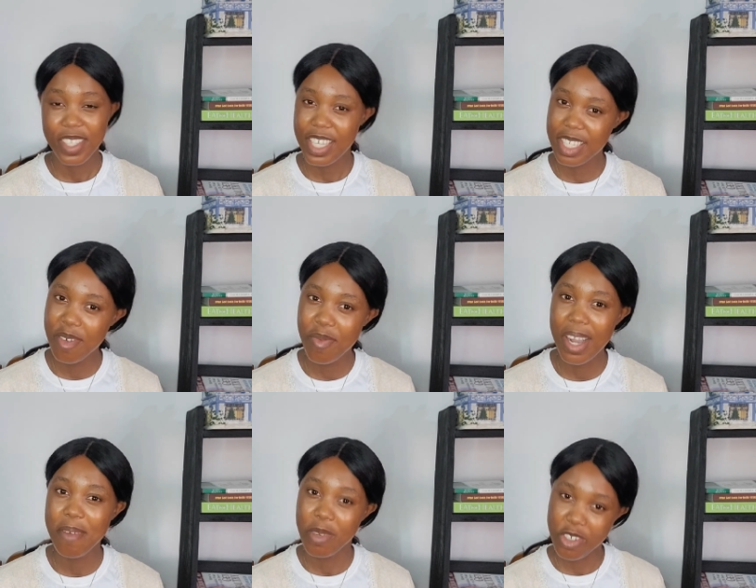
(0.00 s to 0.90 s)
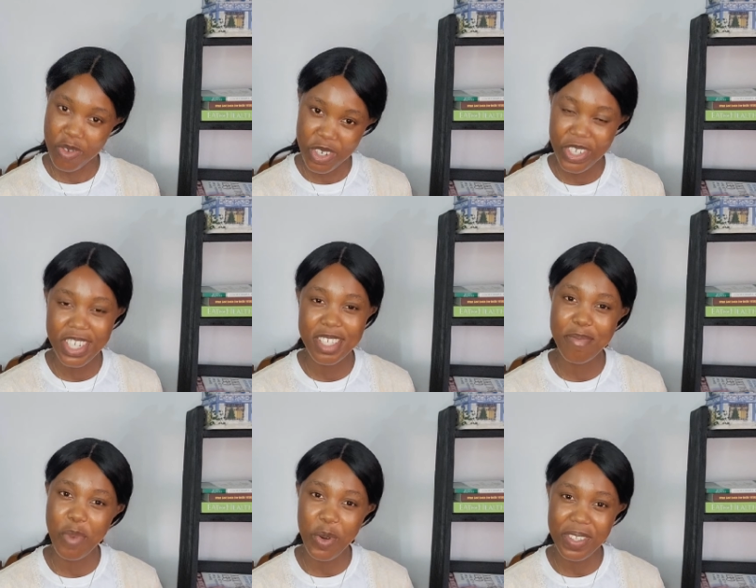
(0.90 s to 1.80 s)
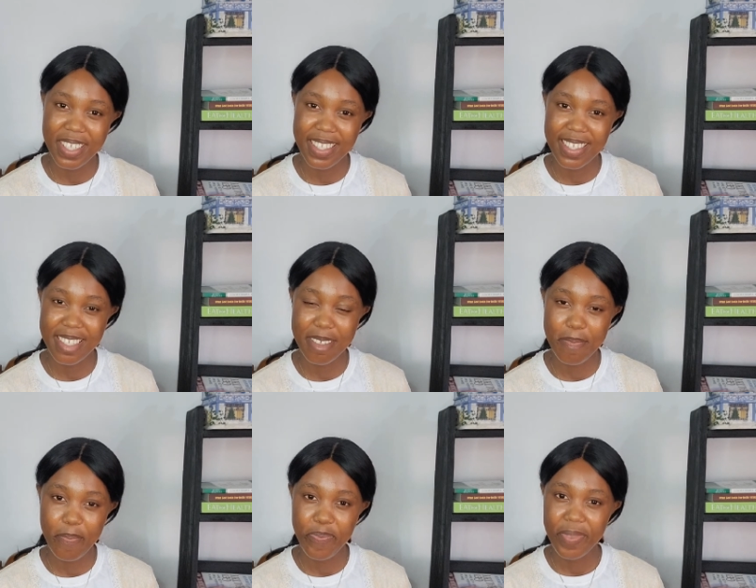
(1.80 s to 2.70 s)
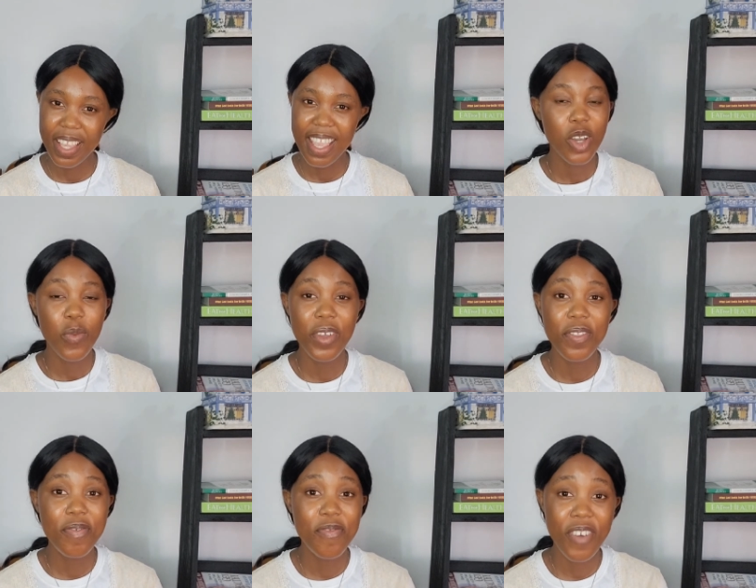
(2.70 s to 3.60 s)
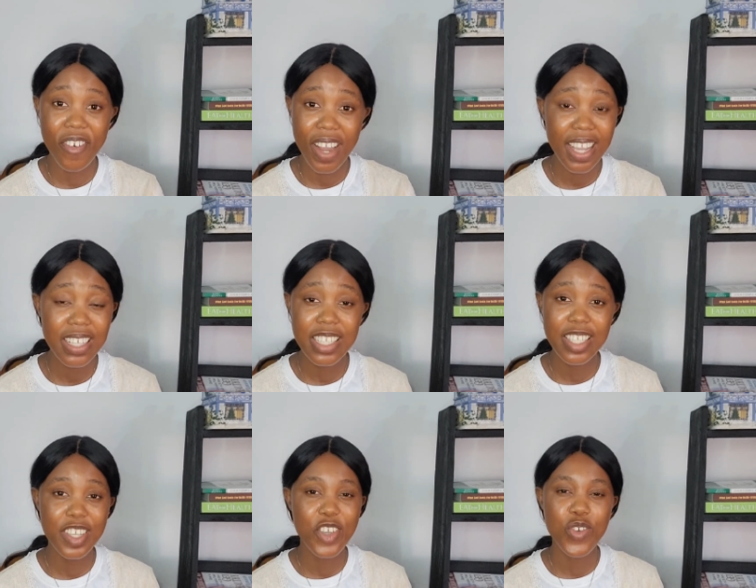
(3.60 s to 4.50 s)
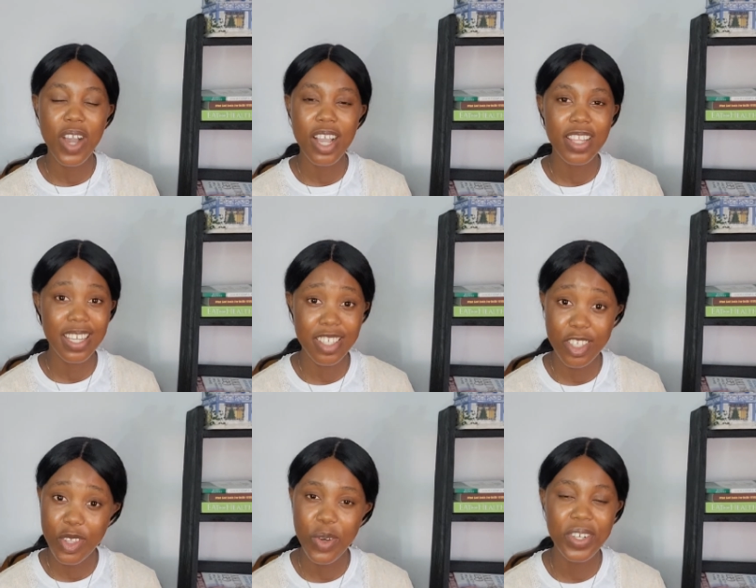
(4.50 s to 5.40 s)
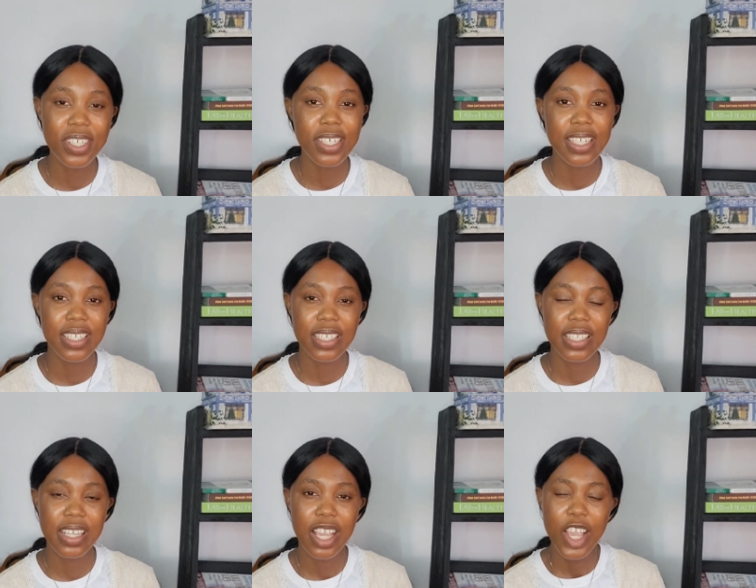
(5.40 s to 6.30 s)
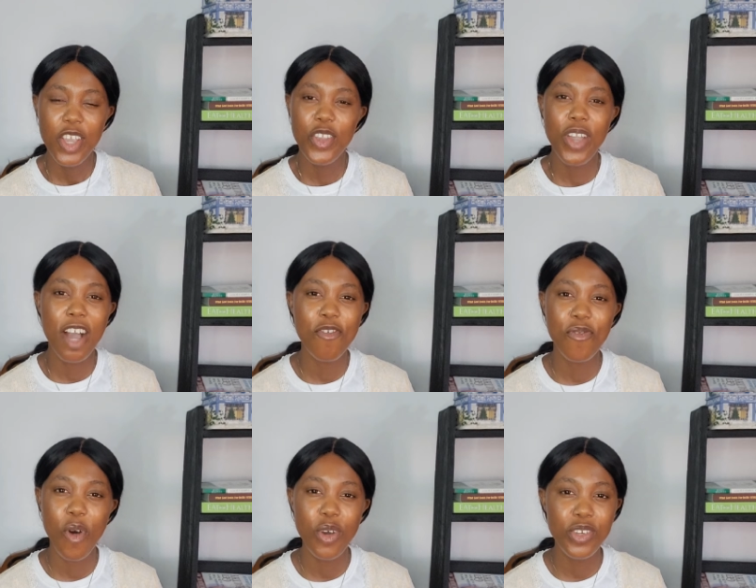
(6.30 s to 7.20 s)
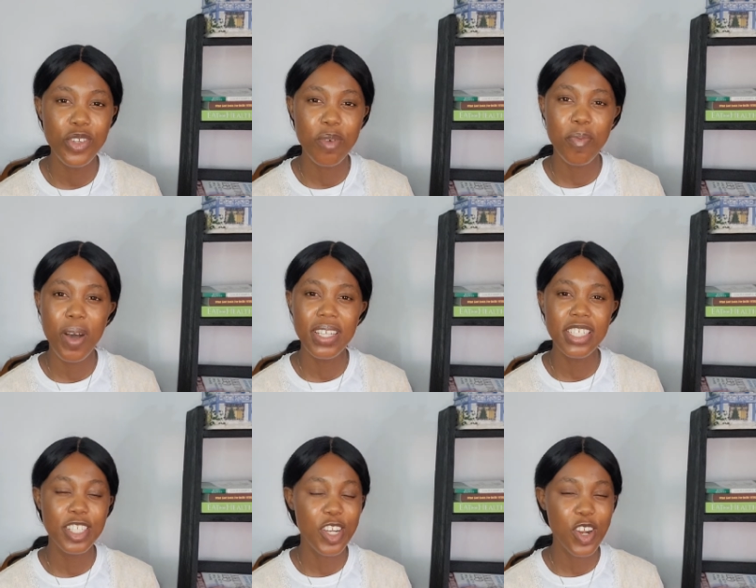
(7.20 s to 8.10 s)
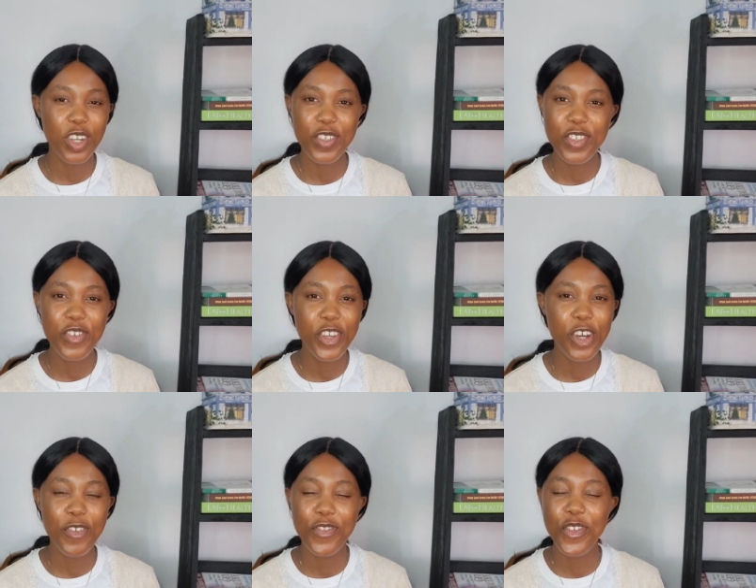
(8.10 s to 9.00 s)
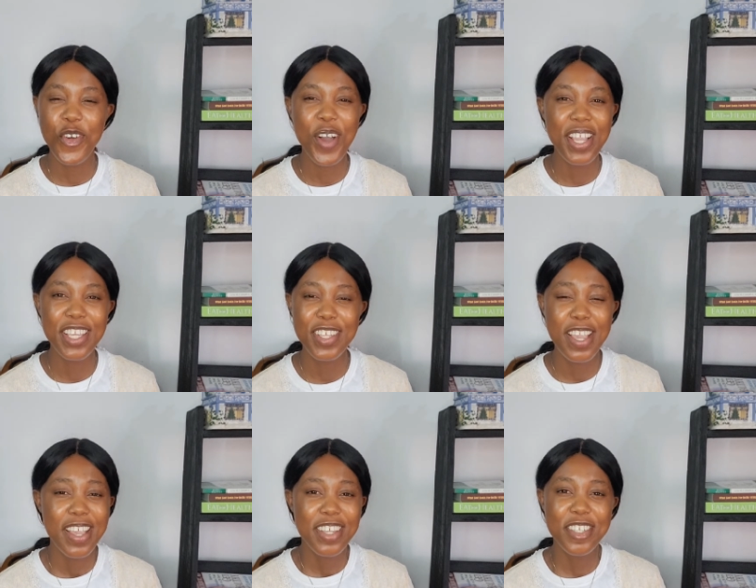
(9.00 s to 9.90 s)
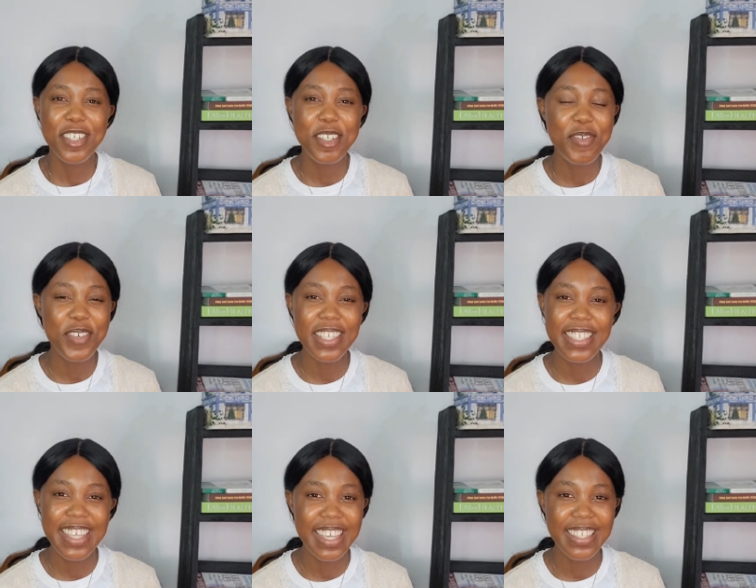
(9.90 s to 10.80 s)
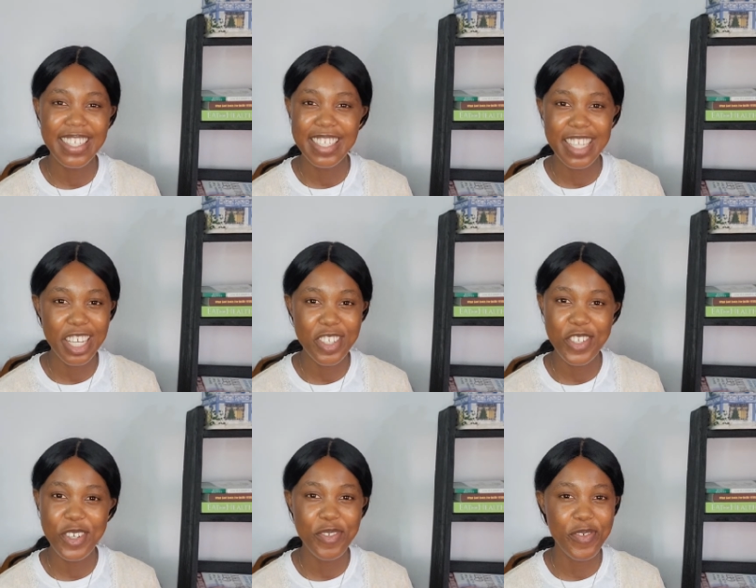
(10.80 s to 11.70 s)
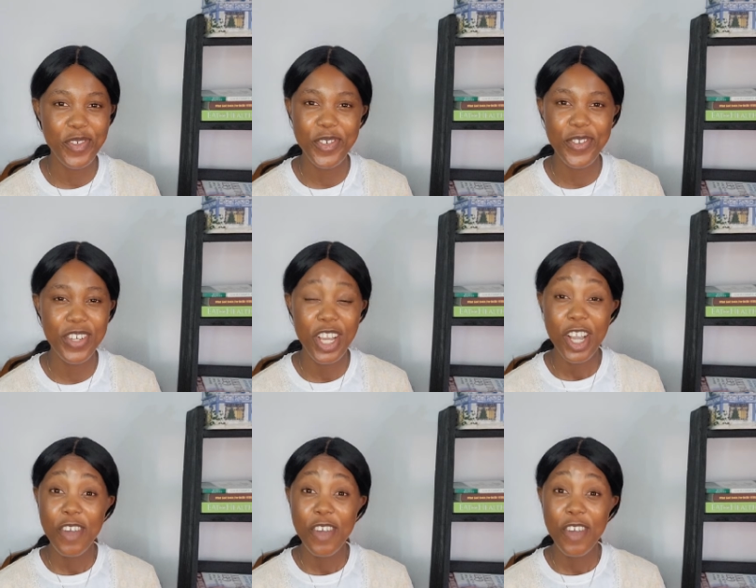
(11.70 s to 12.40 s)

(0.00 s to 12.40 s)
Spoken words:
You see why moderation is important. With variety, that's the third on the list. You afford your body the luxury of trying the different taste and texture of food.